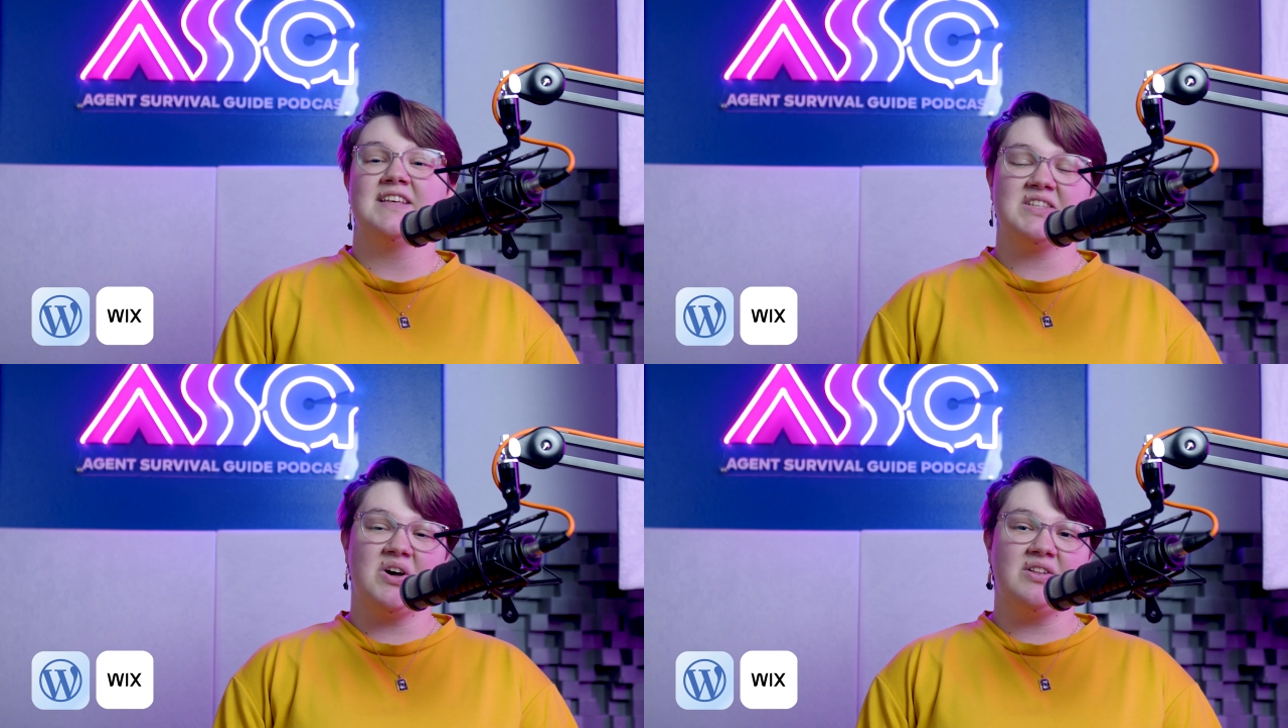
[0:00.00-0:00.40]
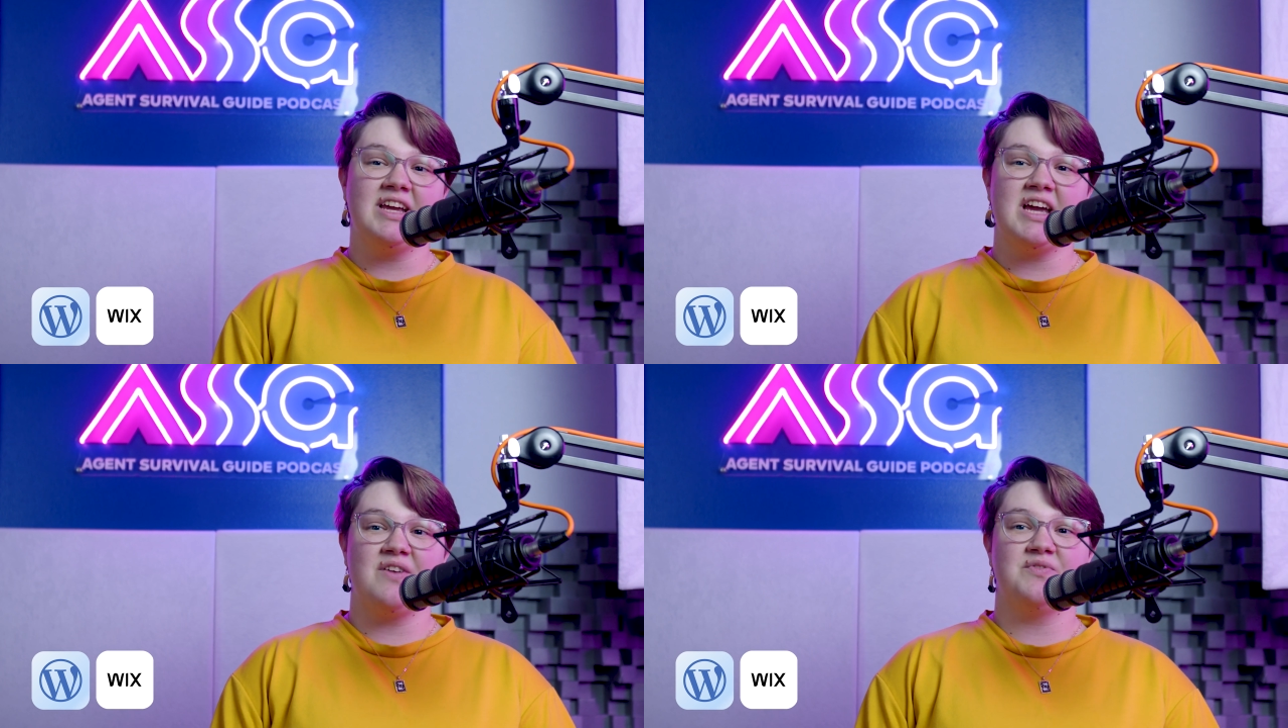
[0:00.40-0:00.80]
That's
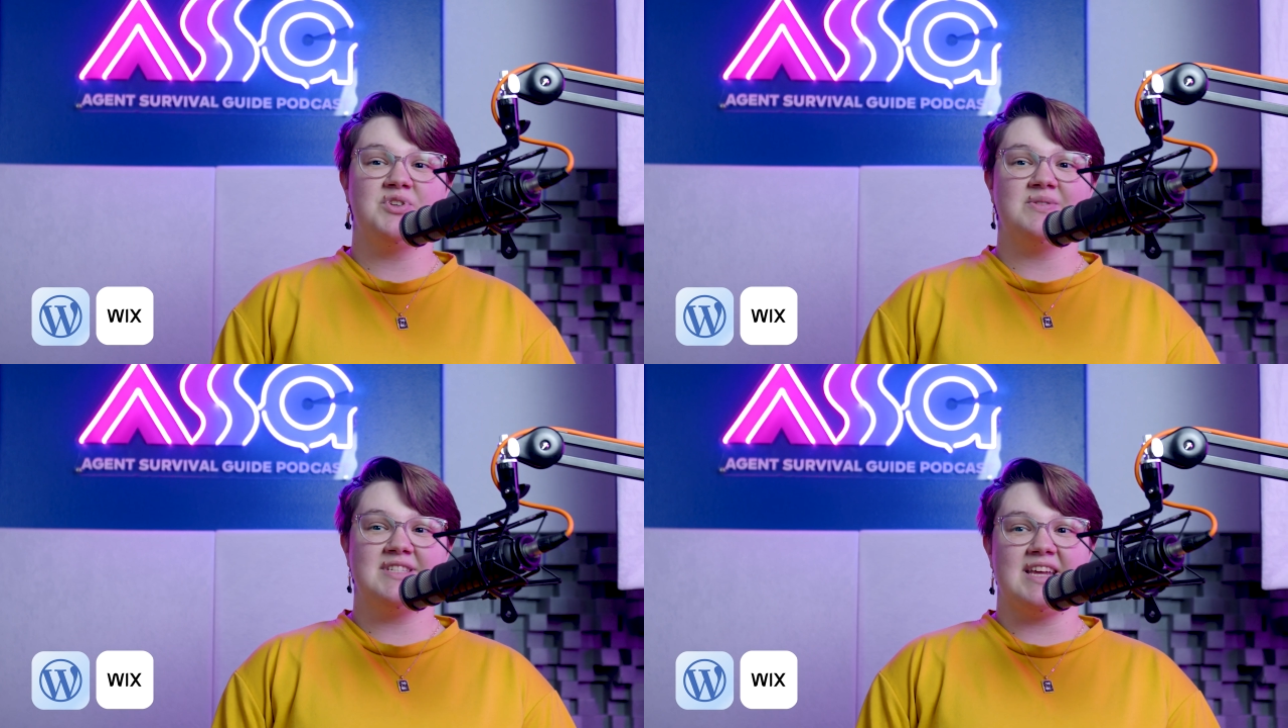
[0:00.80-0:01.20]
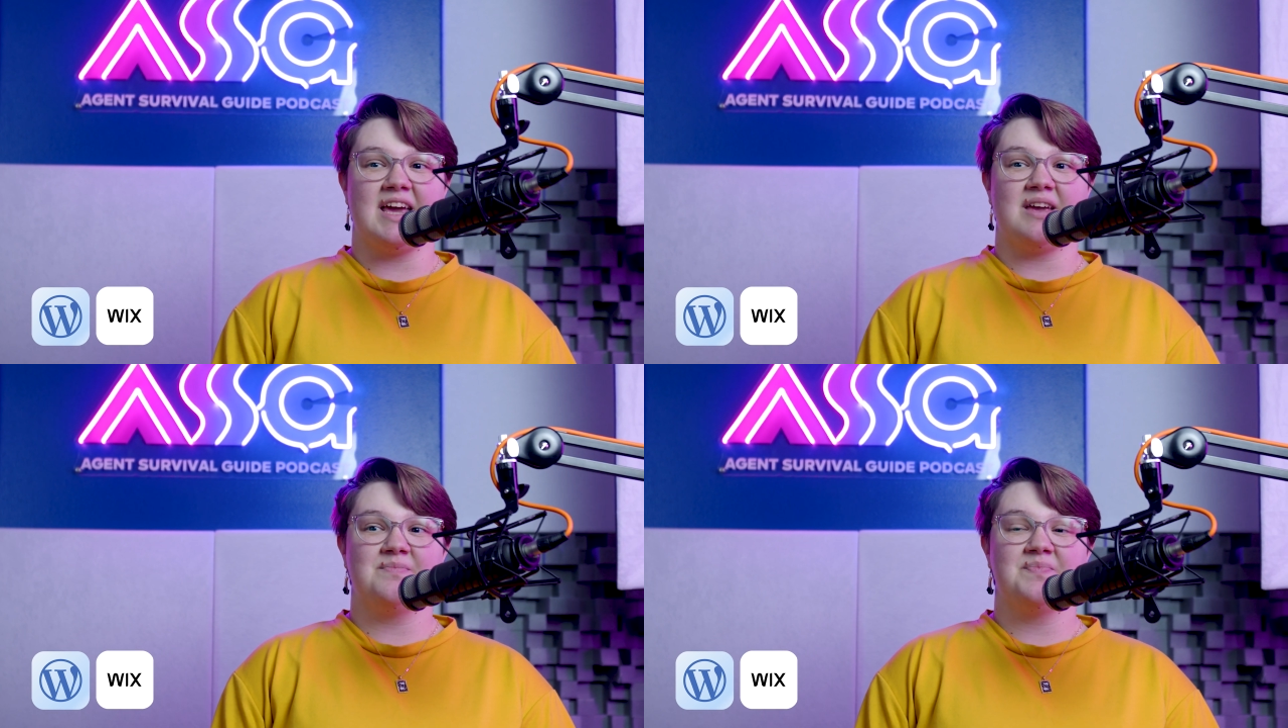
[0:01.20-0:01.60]
all I have for you
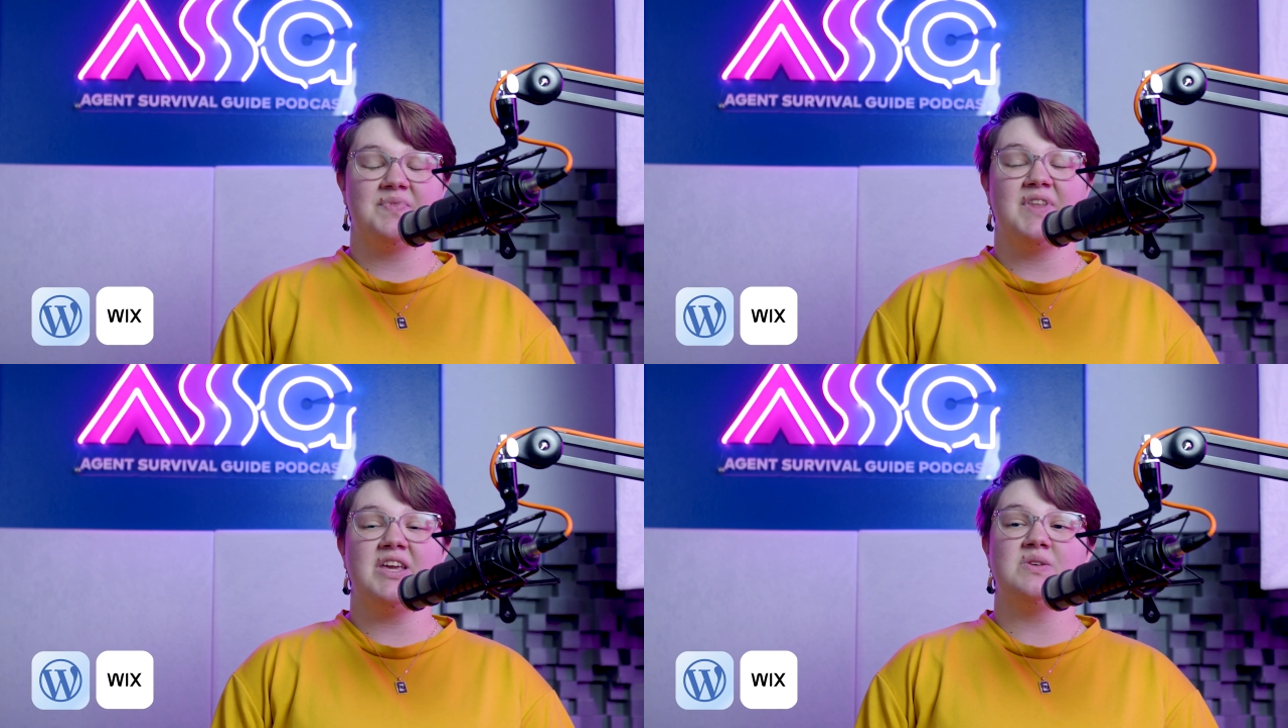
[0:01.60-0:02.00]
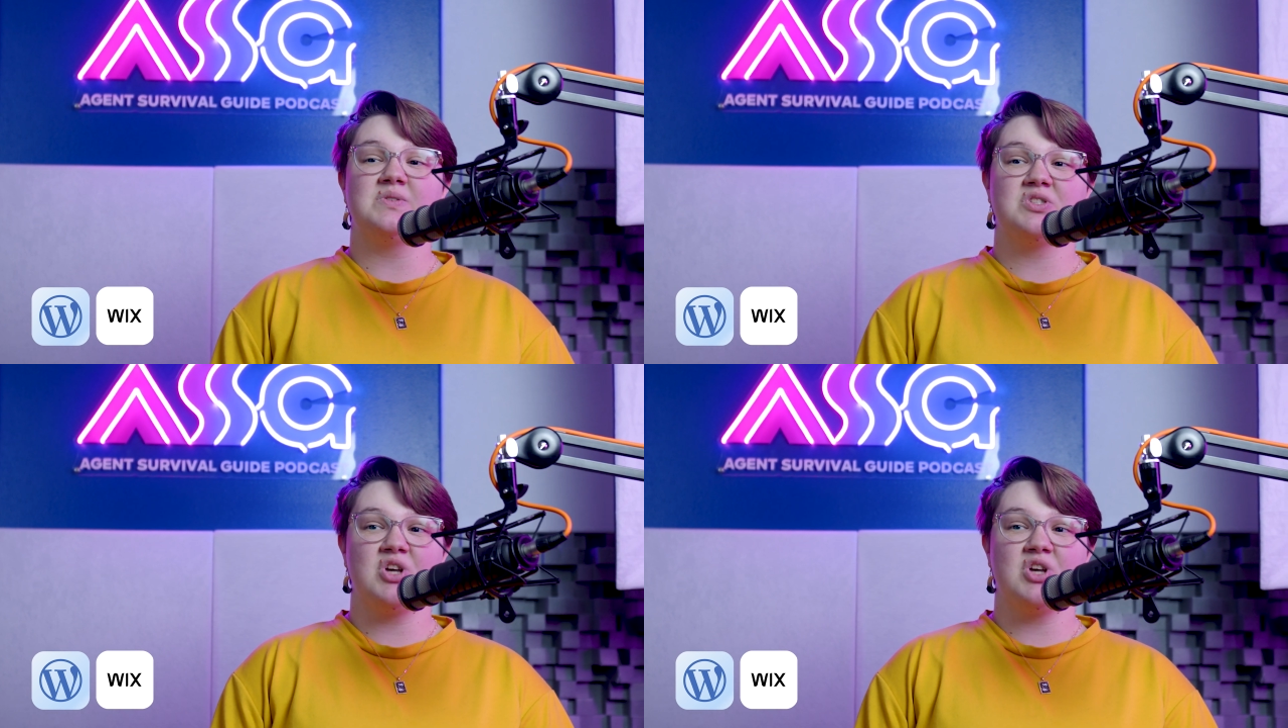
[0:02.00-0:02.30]
today. Thank you